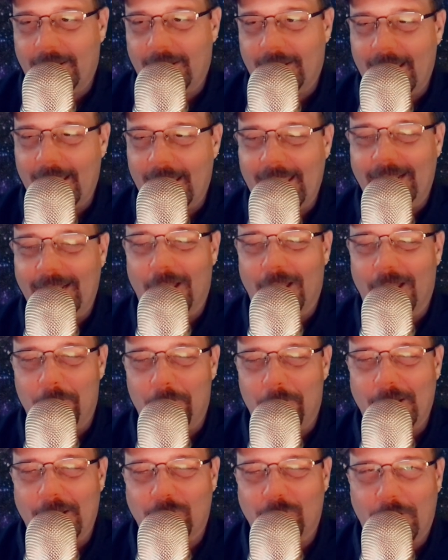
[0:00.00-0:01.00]
Elon
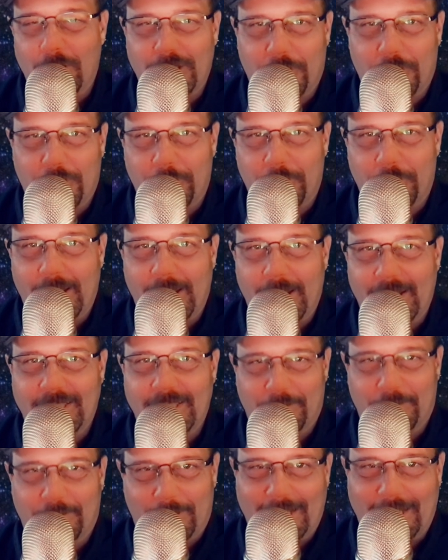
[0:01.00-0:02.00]
Musk wants to create a
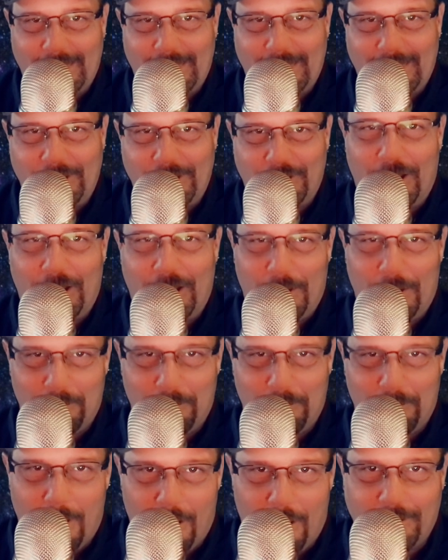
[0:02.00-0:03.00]
civilization on
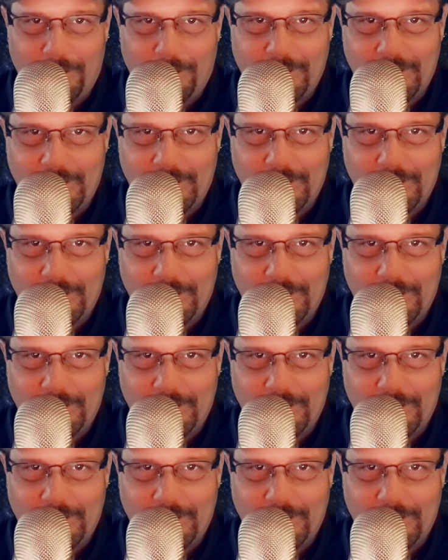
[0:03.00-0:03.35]
Mars,